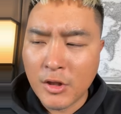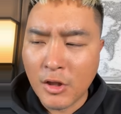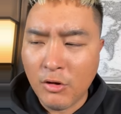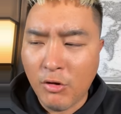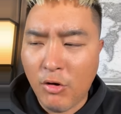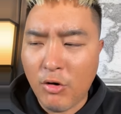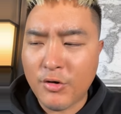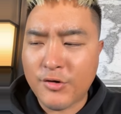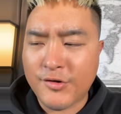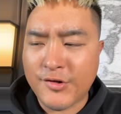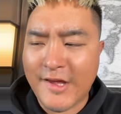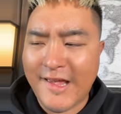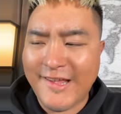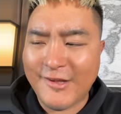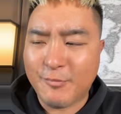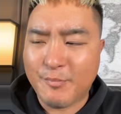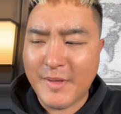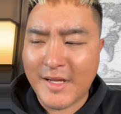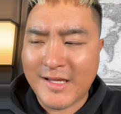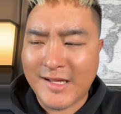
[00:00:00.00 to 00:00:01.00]
The Lord
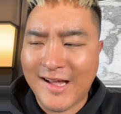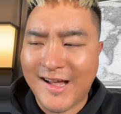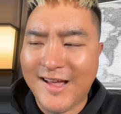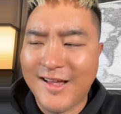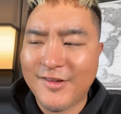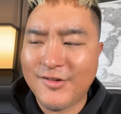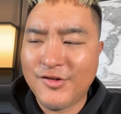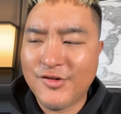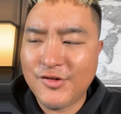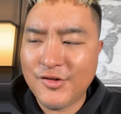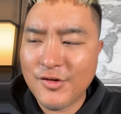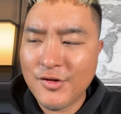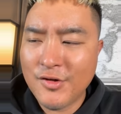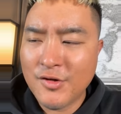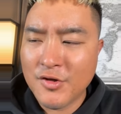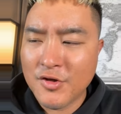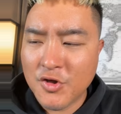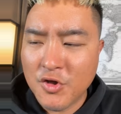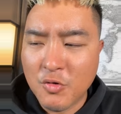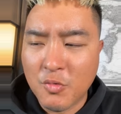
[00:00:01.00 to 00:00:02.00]
says, because
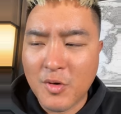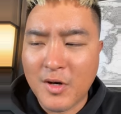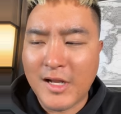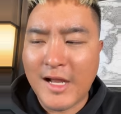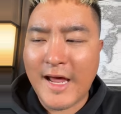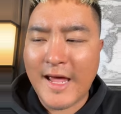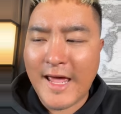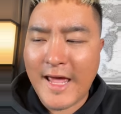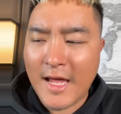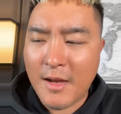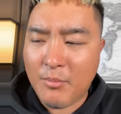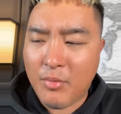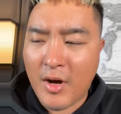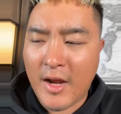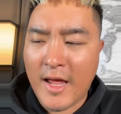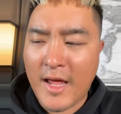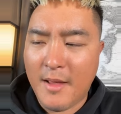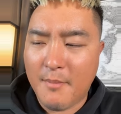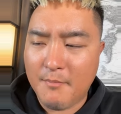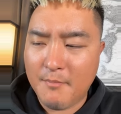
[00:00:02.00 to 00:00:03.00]
you were like
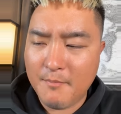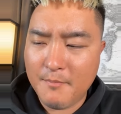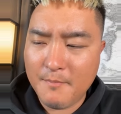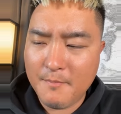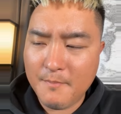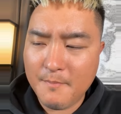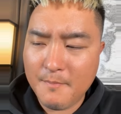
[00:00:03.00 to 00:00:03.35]
Abraham,